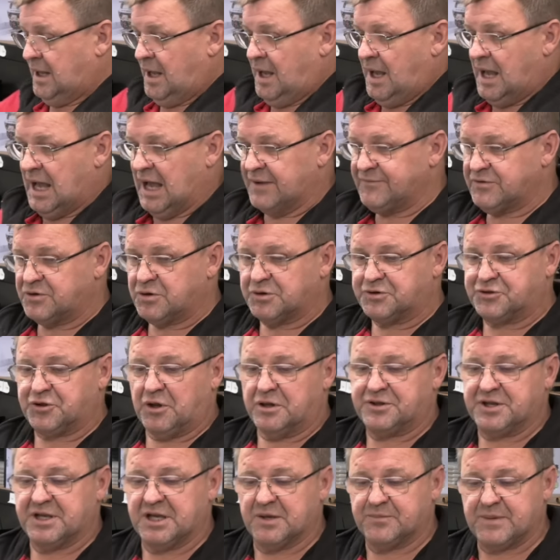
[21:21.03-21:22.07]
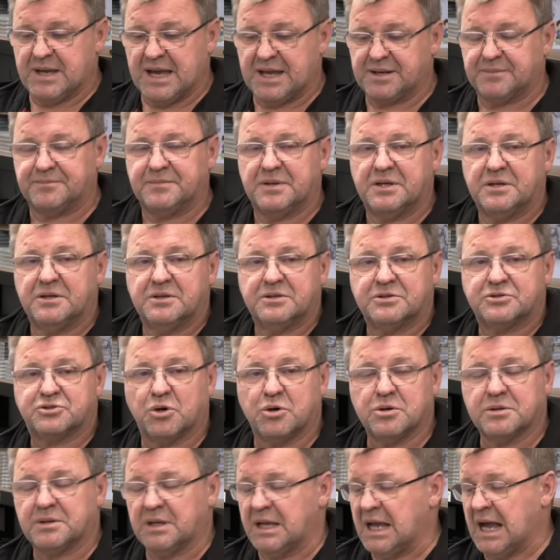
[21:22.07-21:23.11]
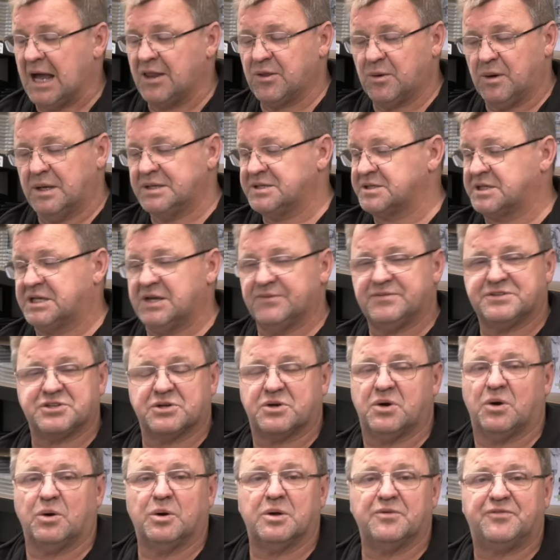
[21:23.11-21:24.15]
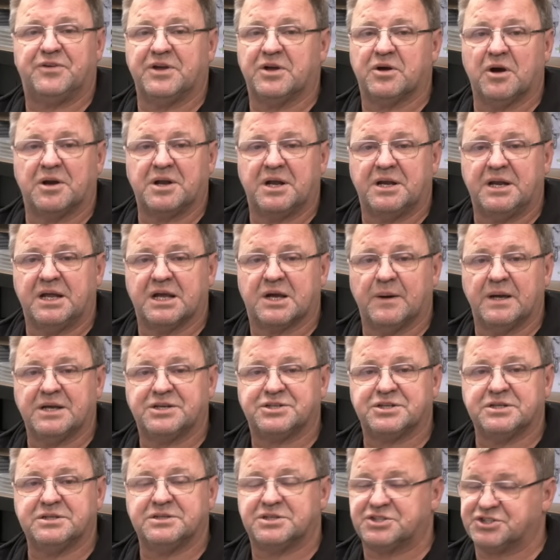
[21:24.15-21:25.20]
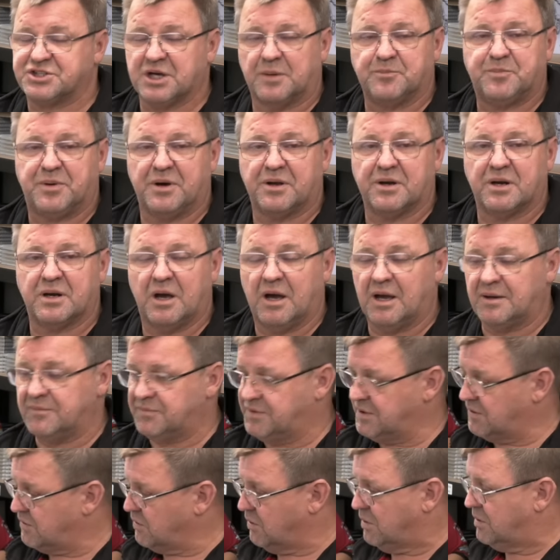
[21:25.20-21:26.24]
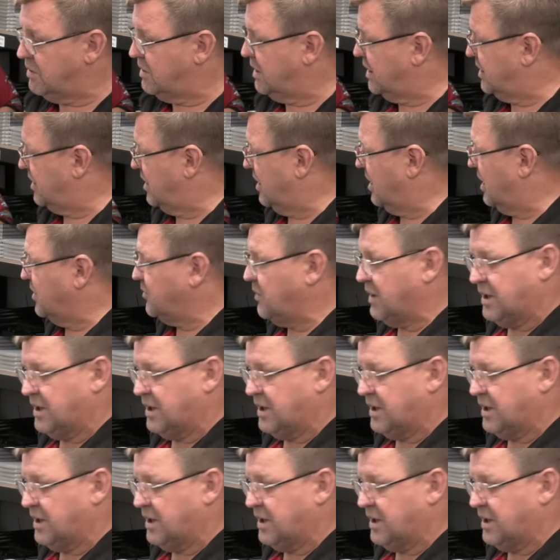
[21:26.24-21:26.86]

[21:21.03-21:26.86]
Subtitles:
Have a good think about it, talk. Otherwise, give us a call if you've got any questions. Jump online. They're all online.